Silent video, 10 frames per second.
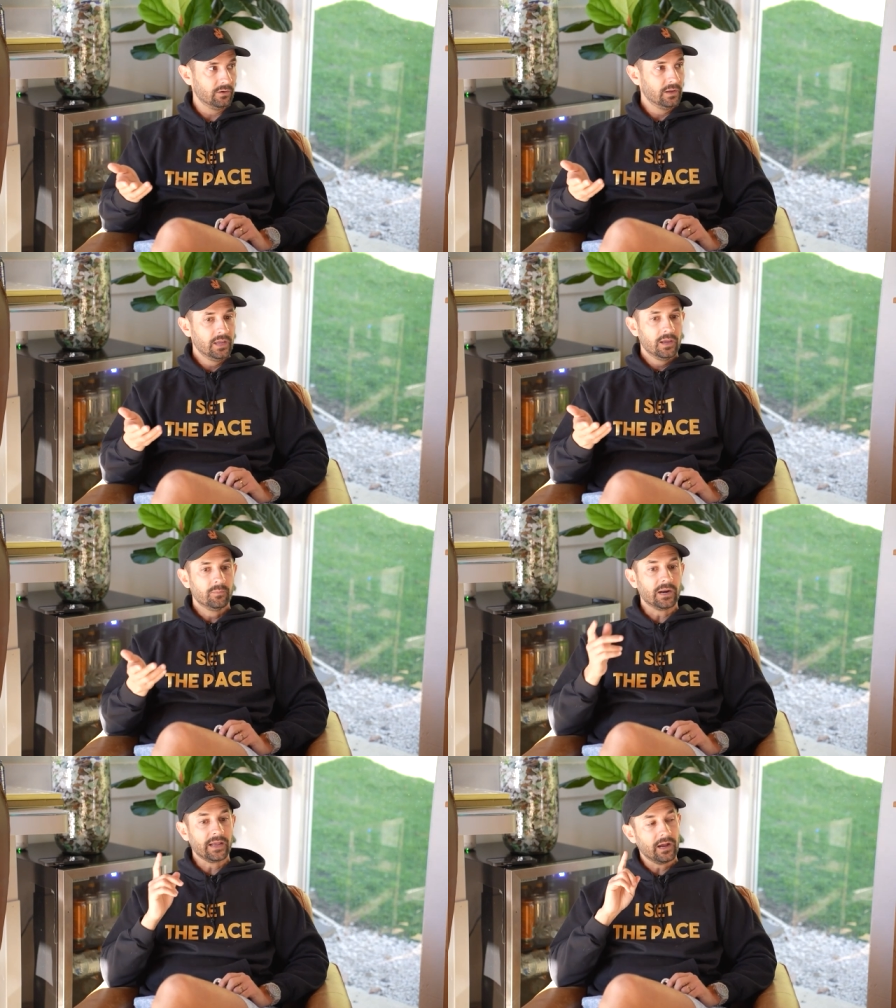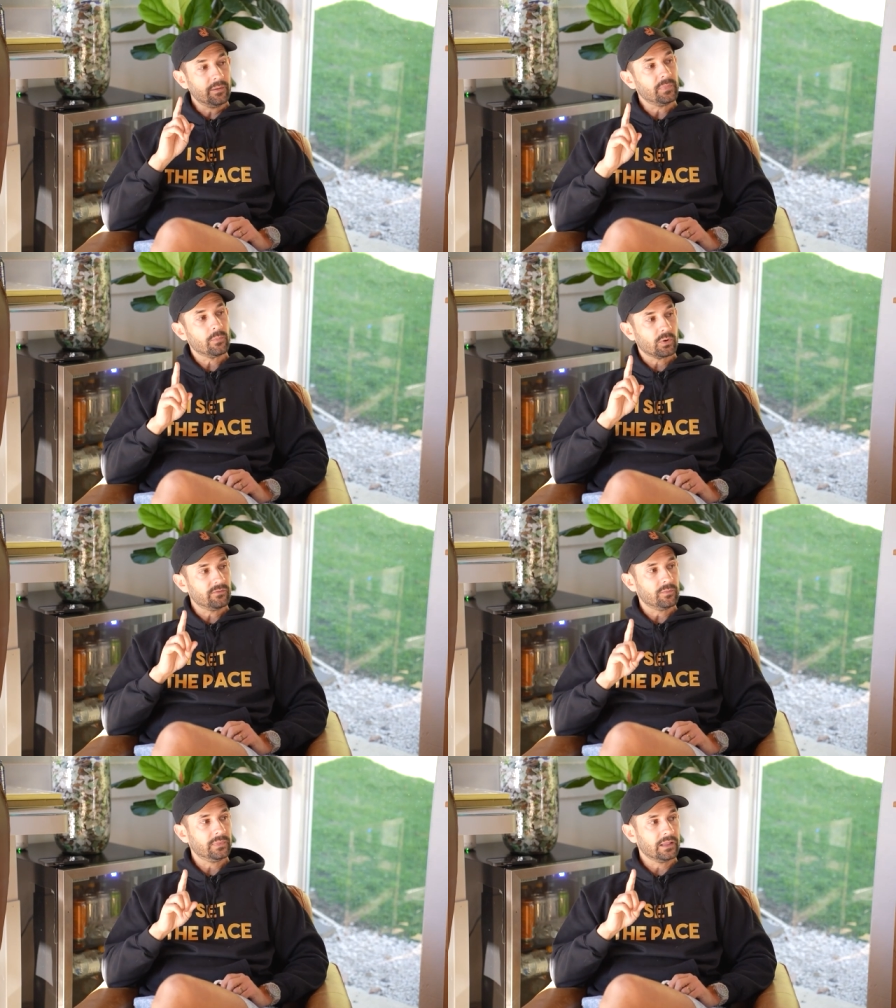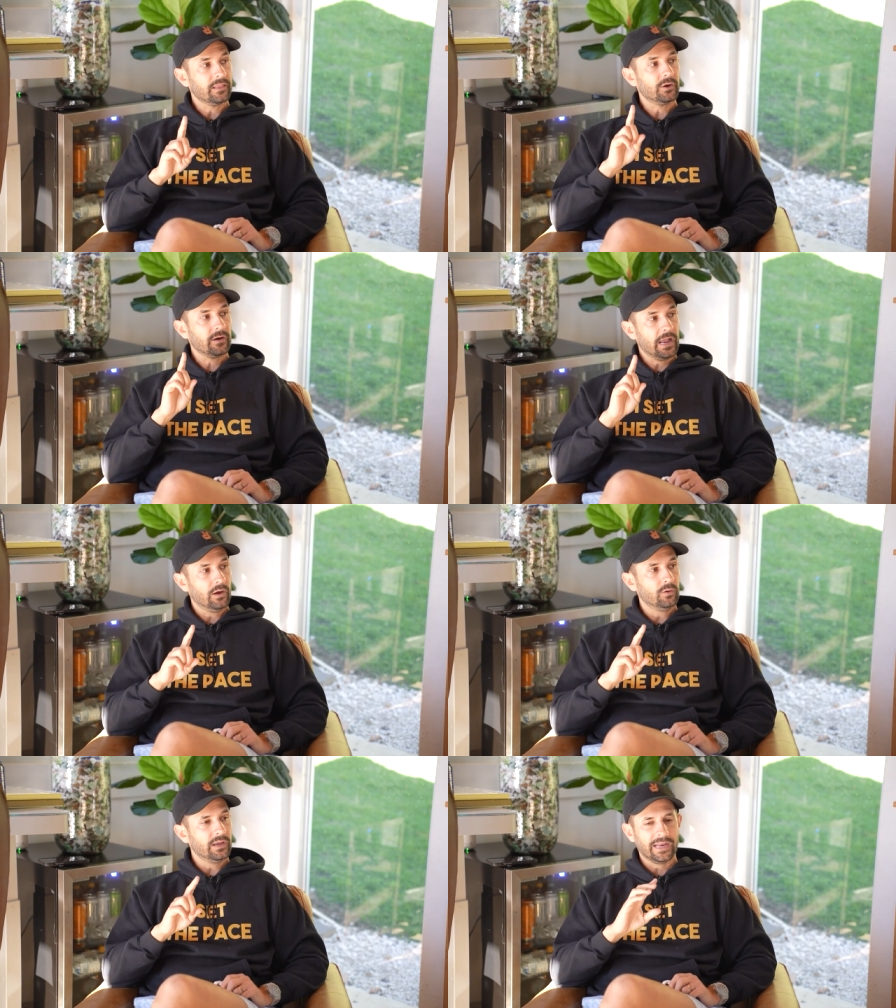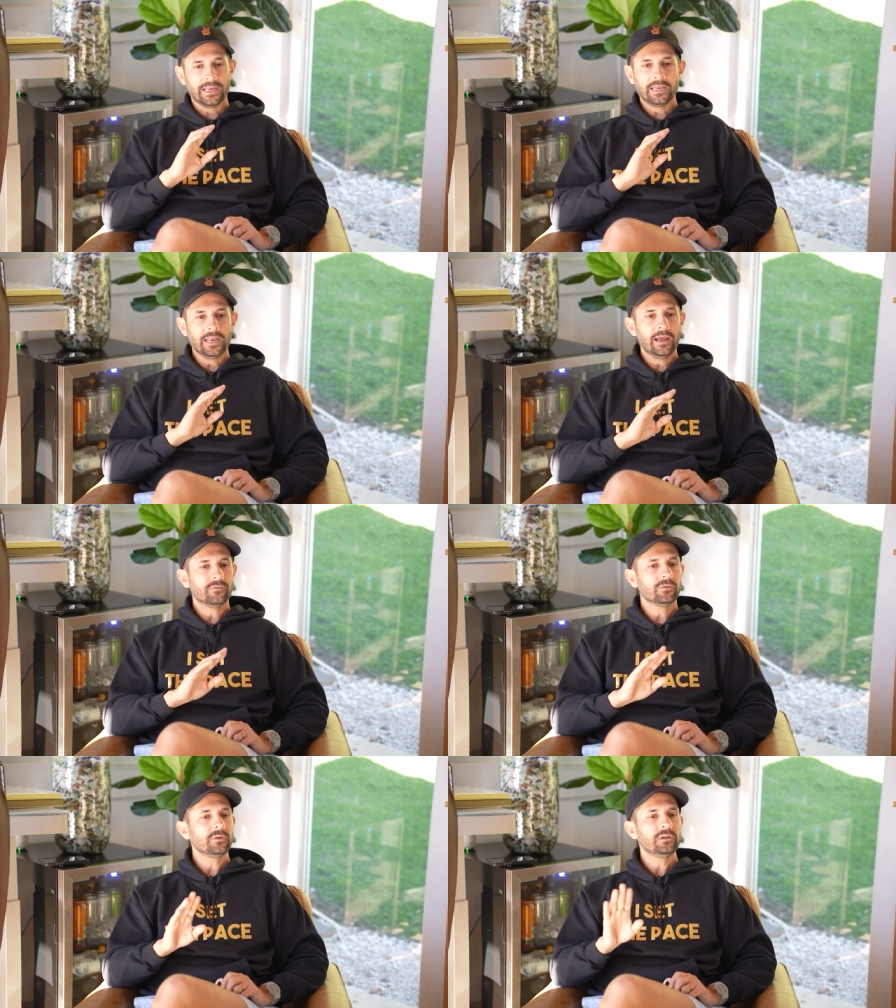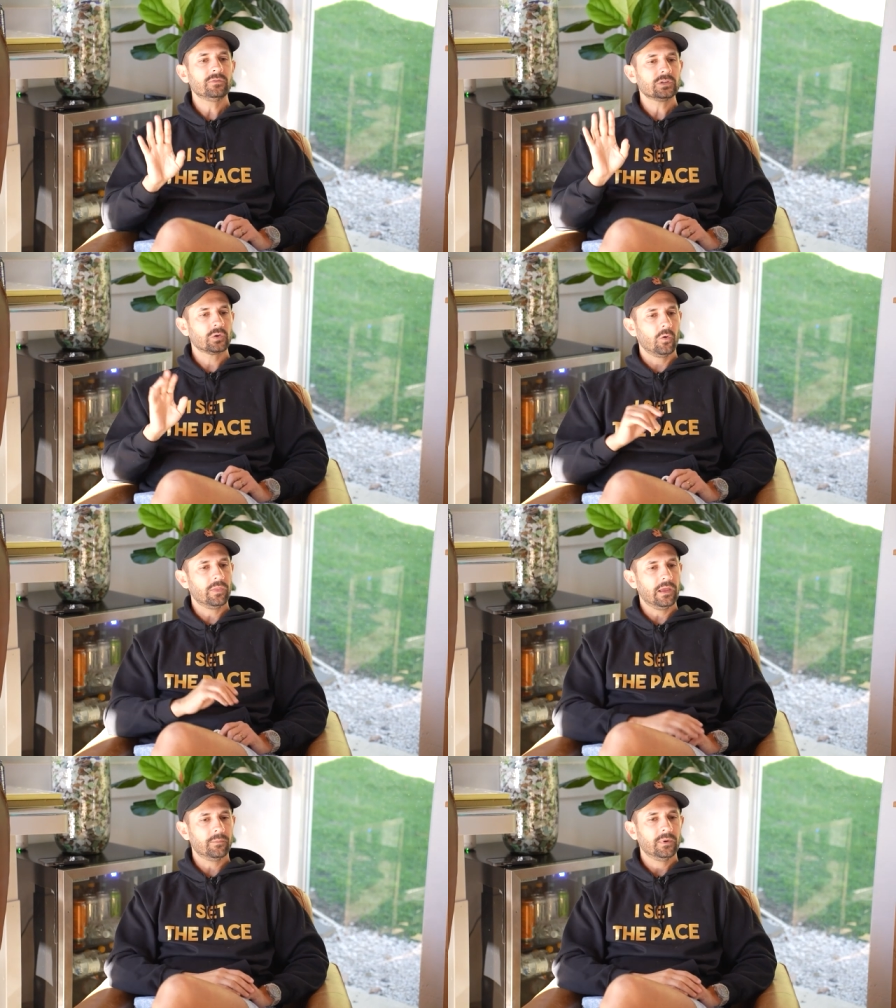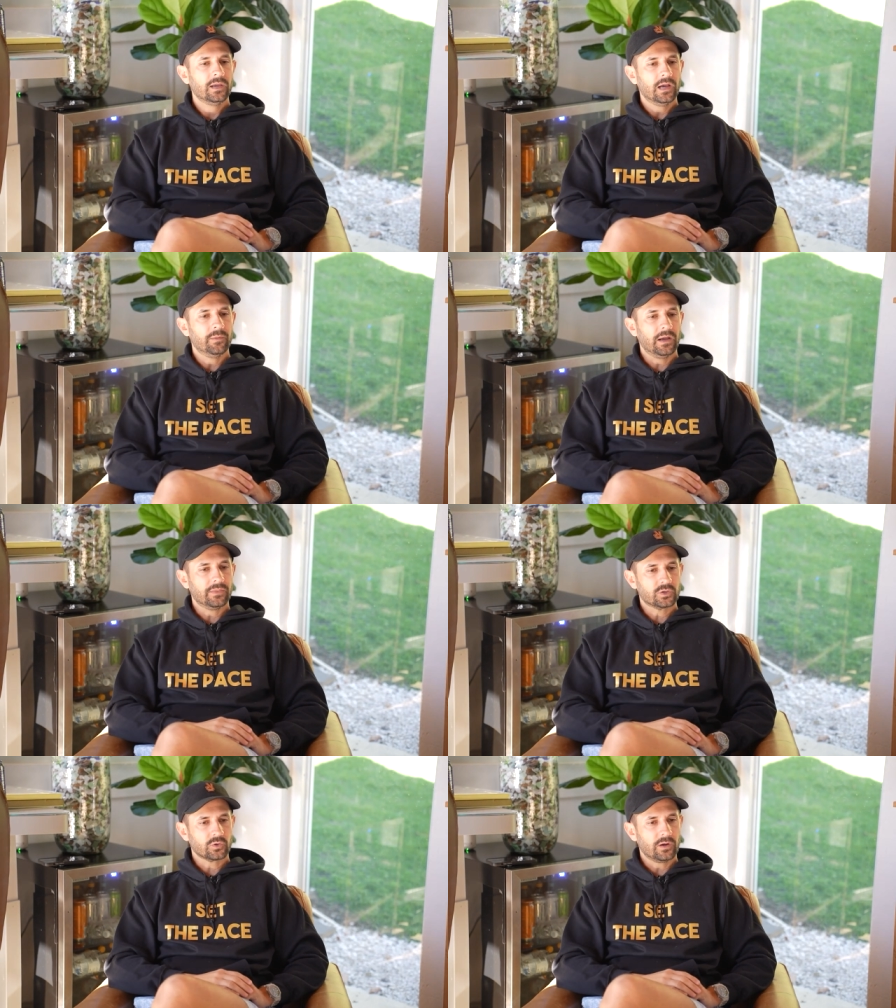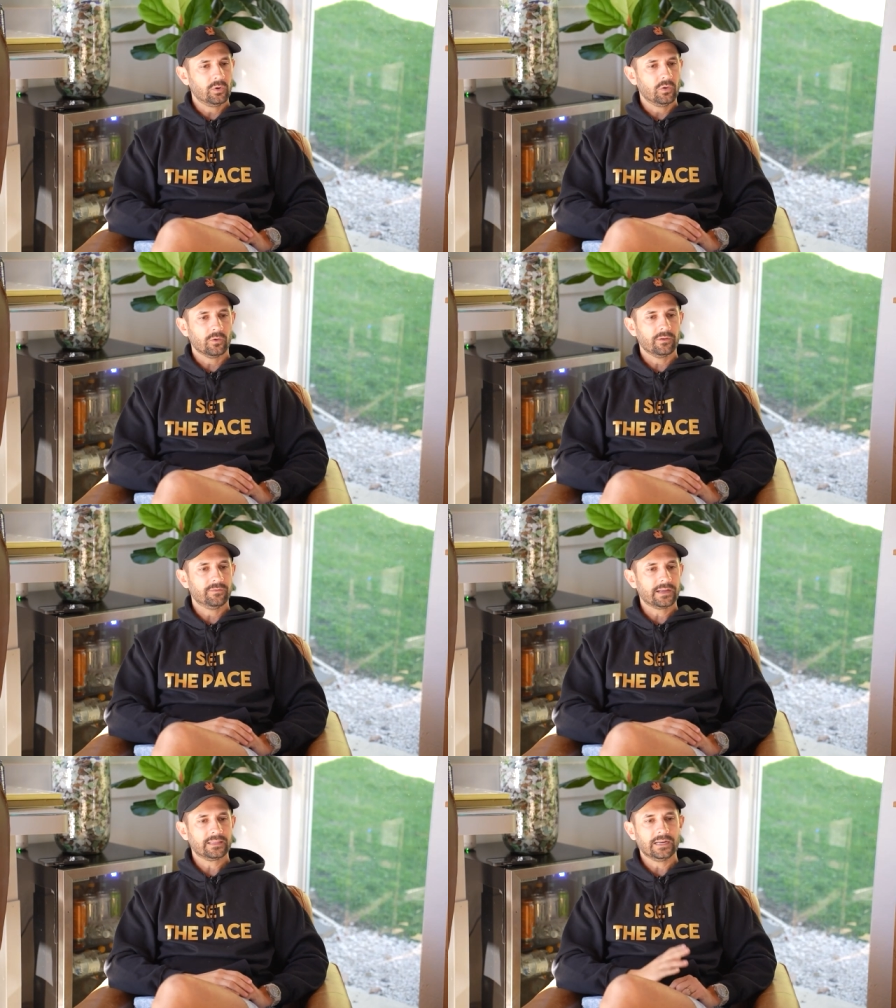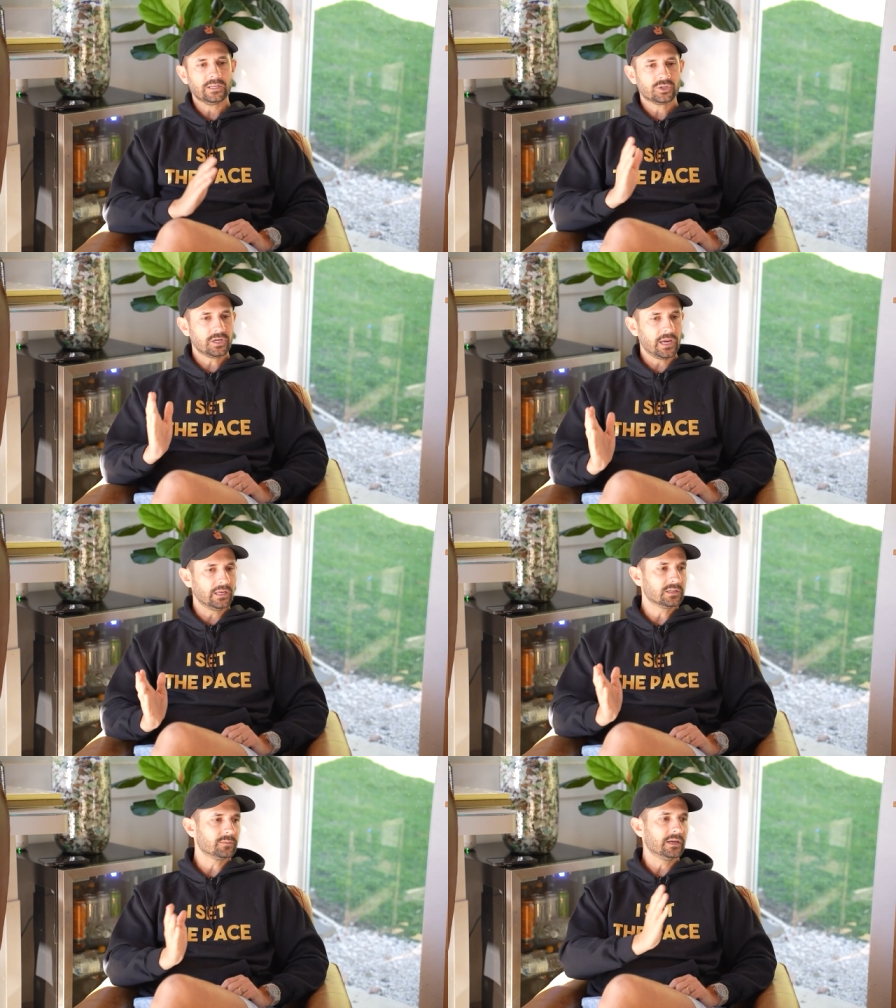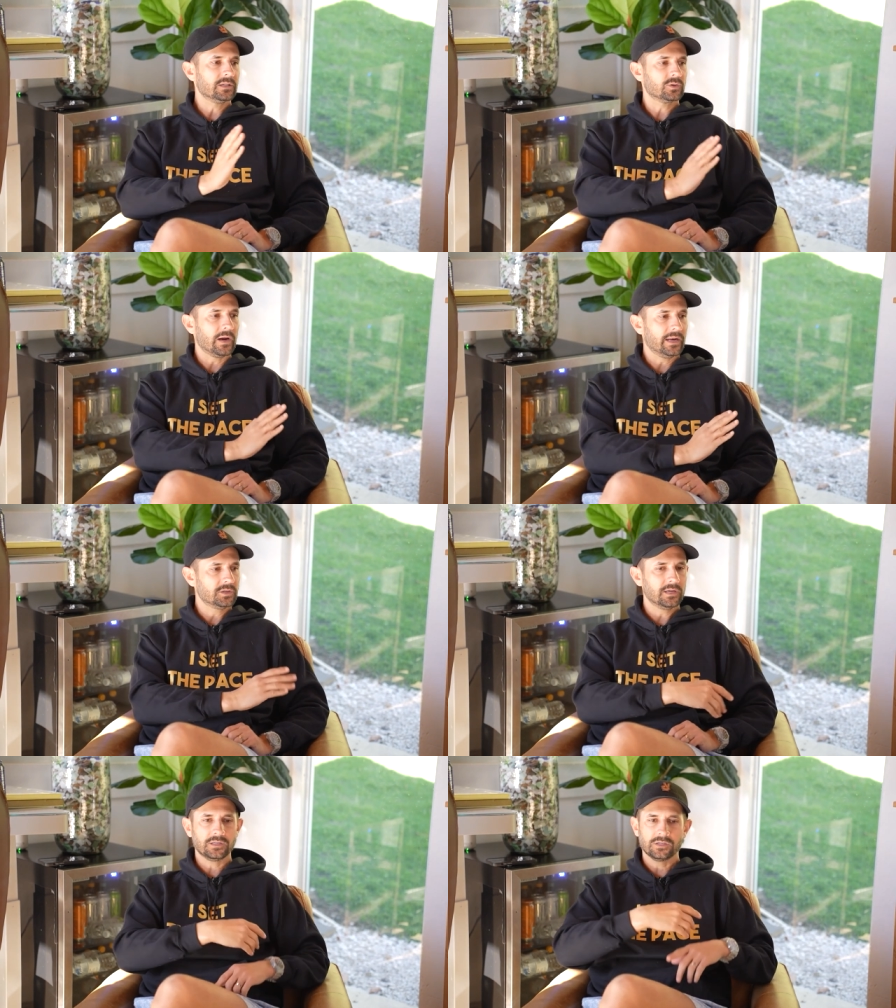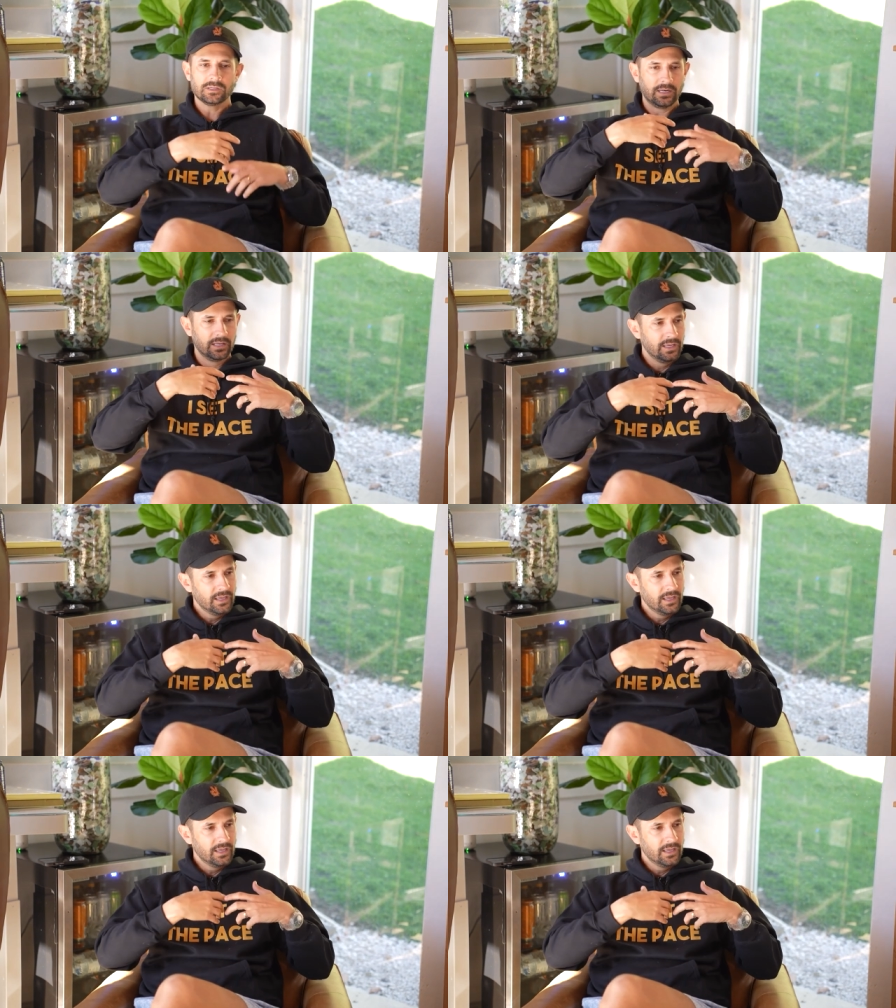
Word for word: now but I got my private moneylender out and I never even told them about the trouble or the fact that I changed my strategy. I just said,